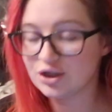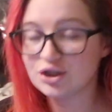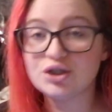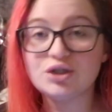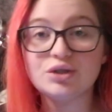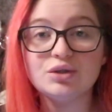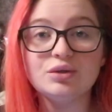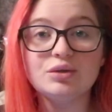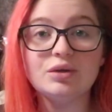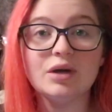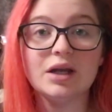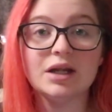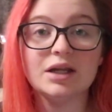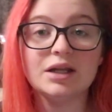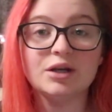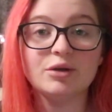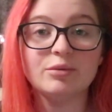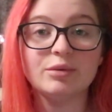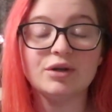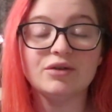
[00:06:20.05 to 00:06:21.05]
do a
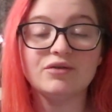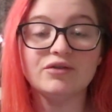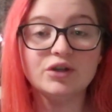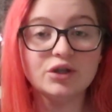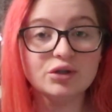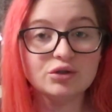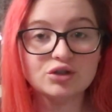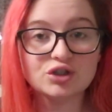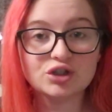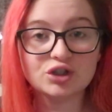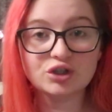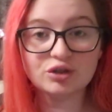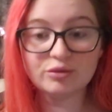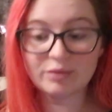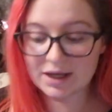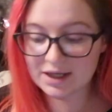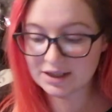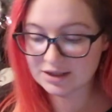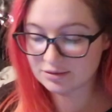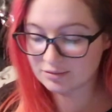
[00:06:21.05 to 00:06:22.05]
little bit of YouTube
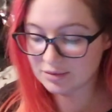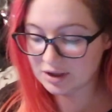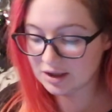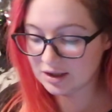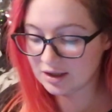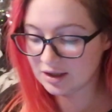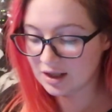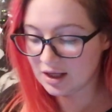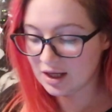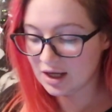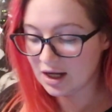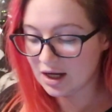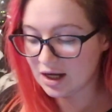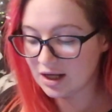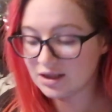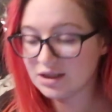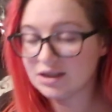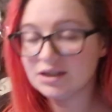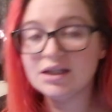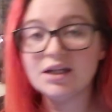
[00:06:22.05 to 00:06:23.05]
admin,
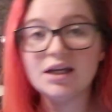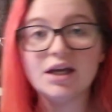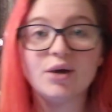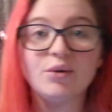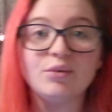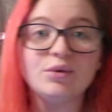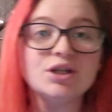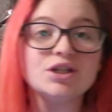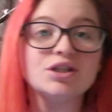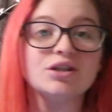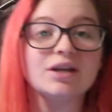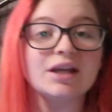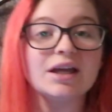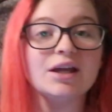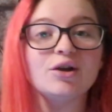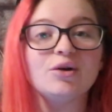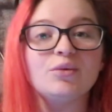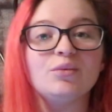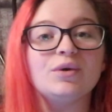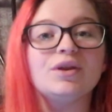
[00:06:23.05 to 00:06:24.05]
and then yeah, we shall get
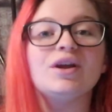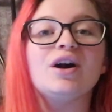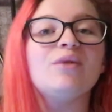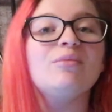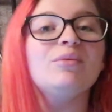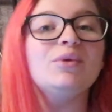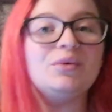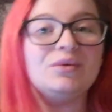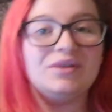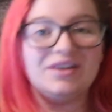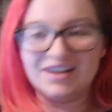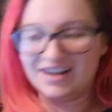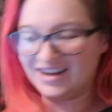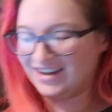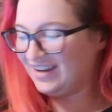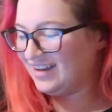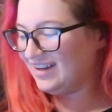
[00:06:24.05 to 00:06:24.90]
on with our morning.